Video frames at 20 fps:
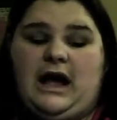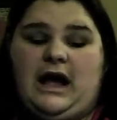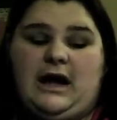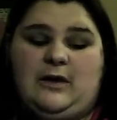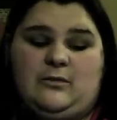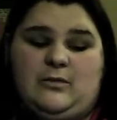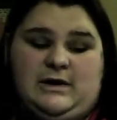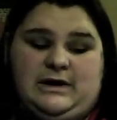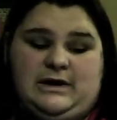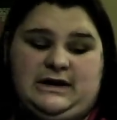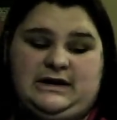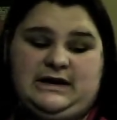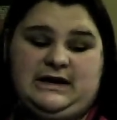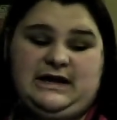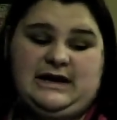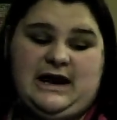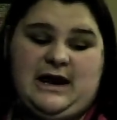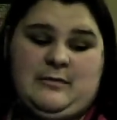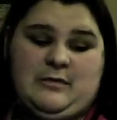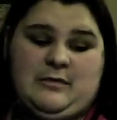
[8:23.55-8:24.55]
I wanted to
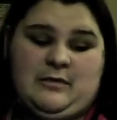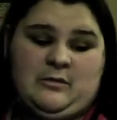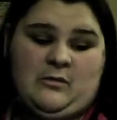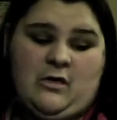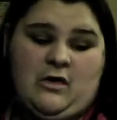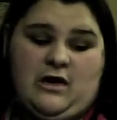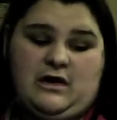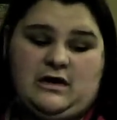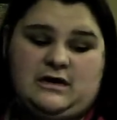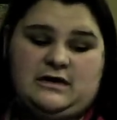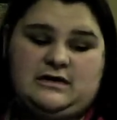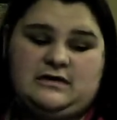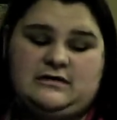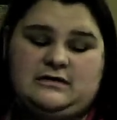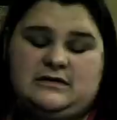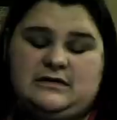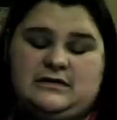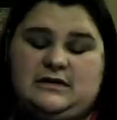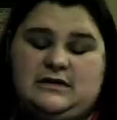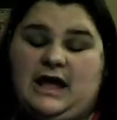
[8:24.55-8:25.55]
get up and walk,
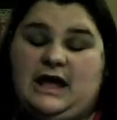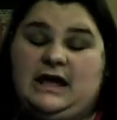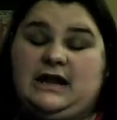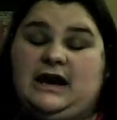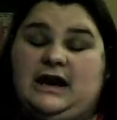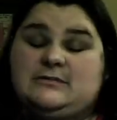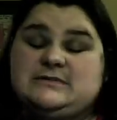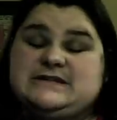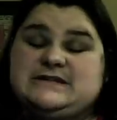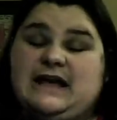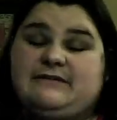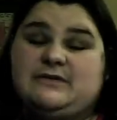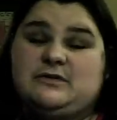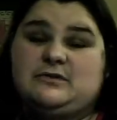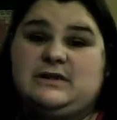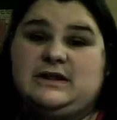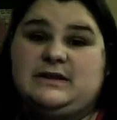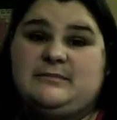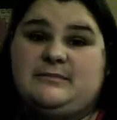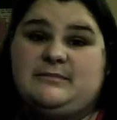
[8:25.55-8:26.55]
and I was having
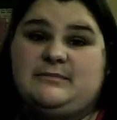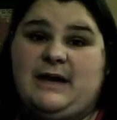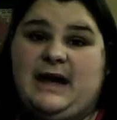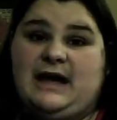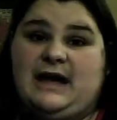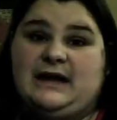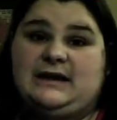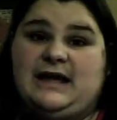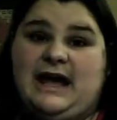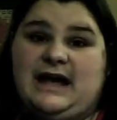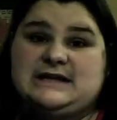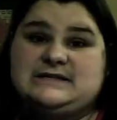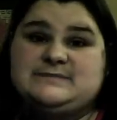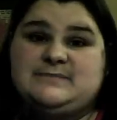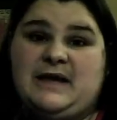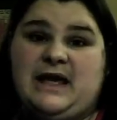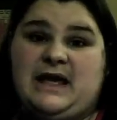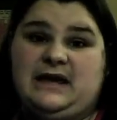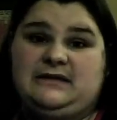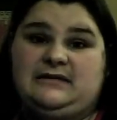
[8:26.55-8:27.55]
really bad gas
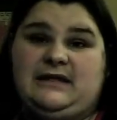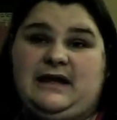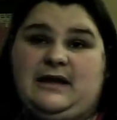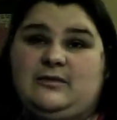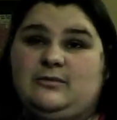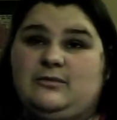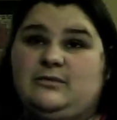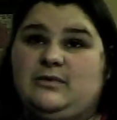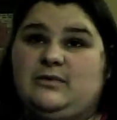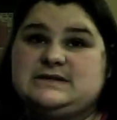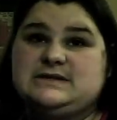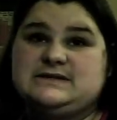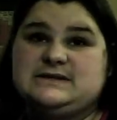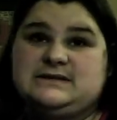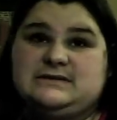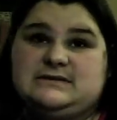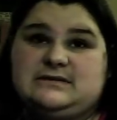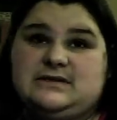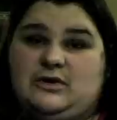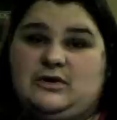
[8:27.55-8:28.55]
pain that
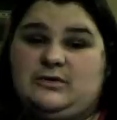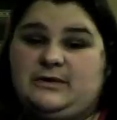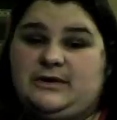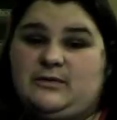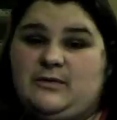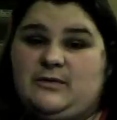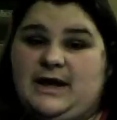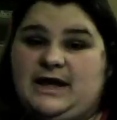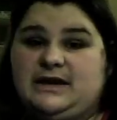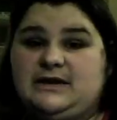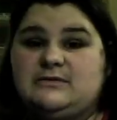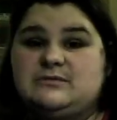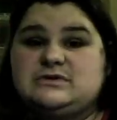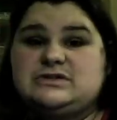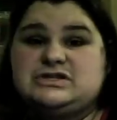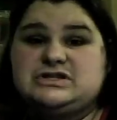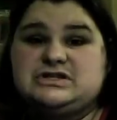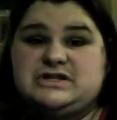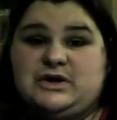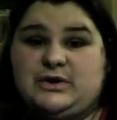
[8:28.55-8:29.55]
wasn't going away, and it
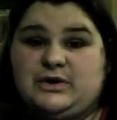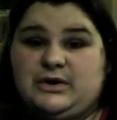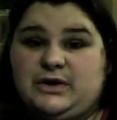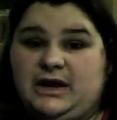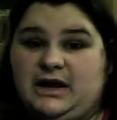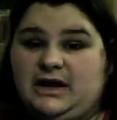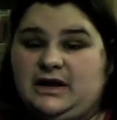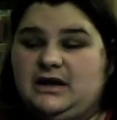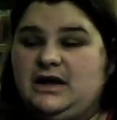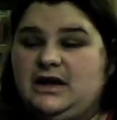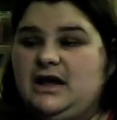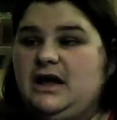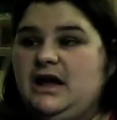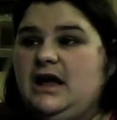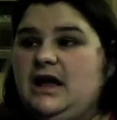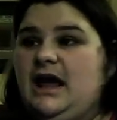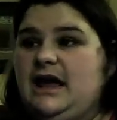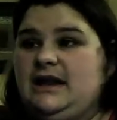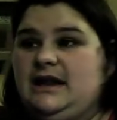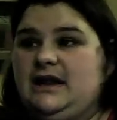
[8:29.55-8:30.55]
was just hurting.
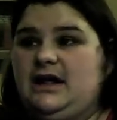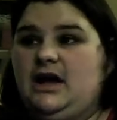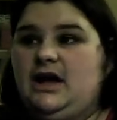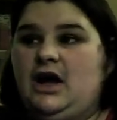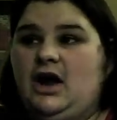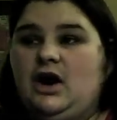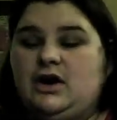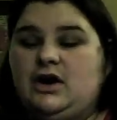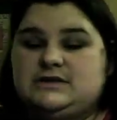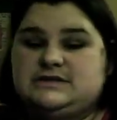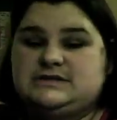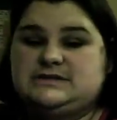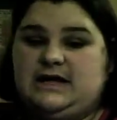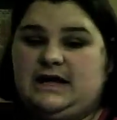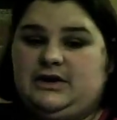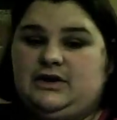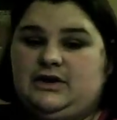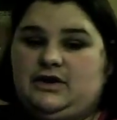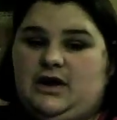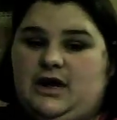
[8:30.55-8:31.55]
And it hurts
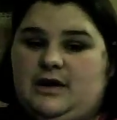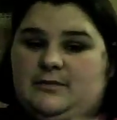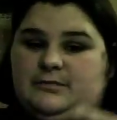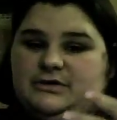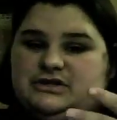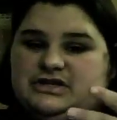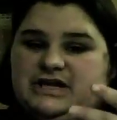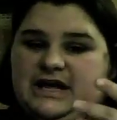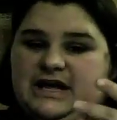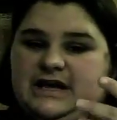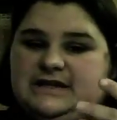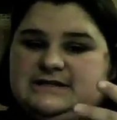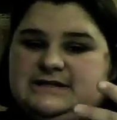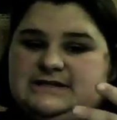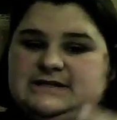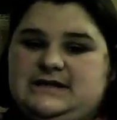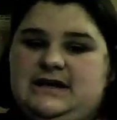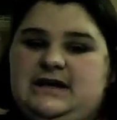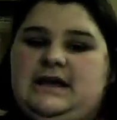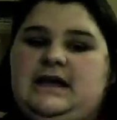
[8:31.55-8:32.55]
like your upper
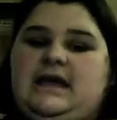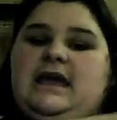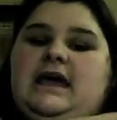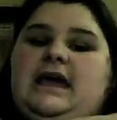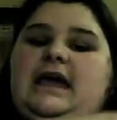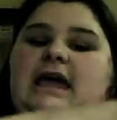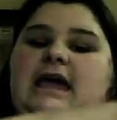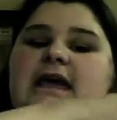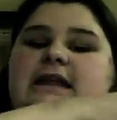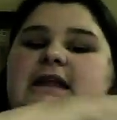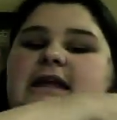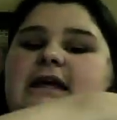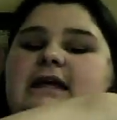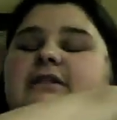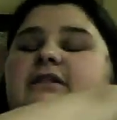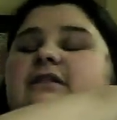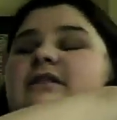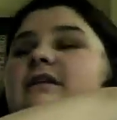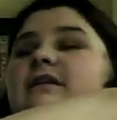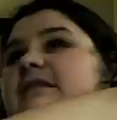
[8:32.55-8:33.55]
chest and
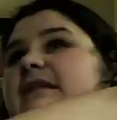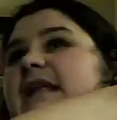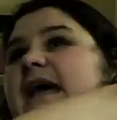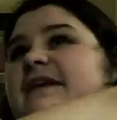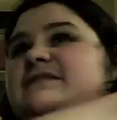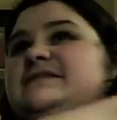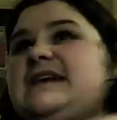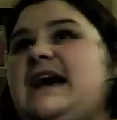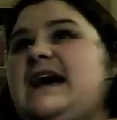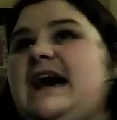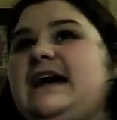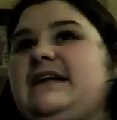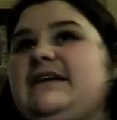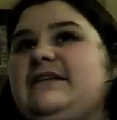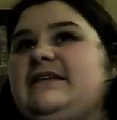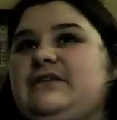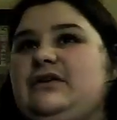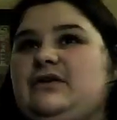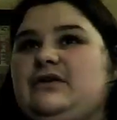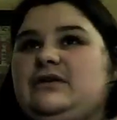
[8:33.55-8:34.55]
the left side
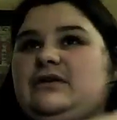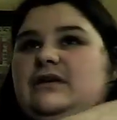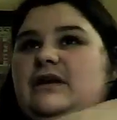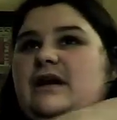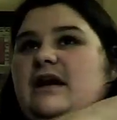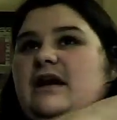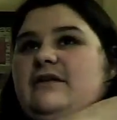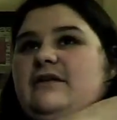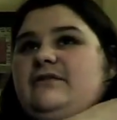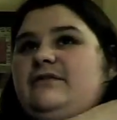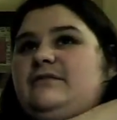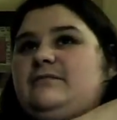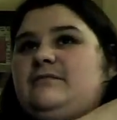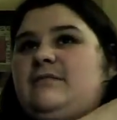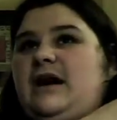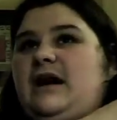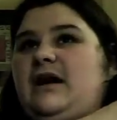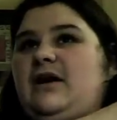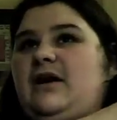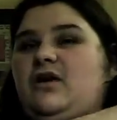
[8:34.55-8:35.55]
of
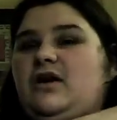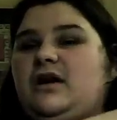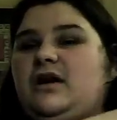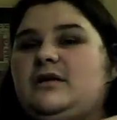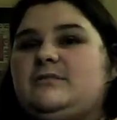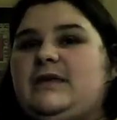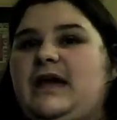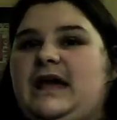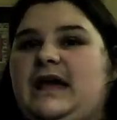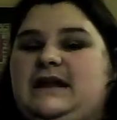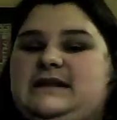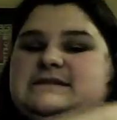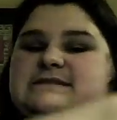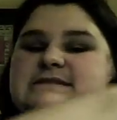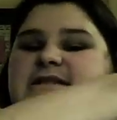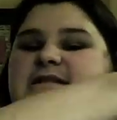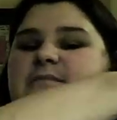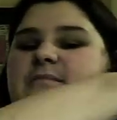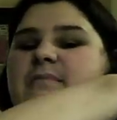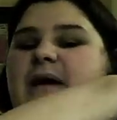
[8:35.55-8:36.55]
my arm, and
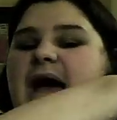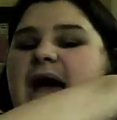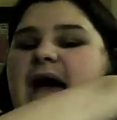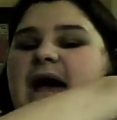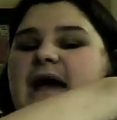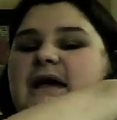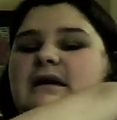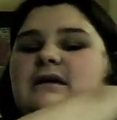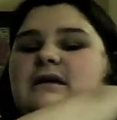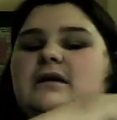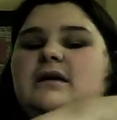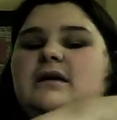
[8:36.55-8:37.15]
into the back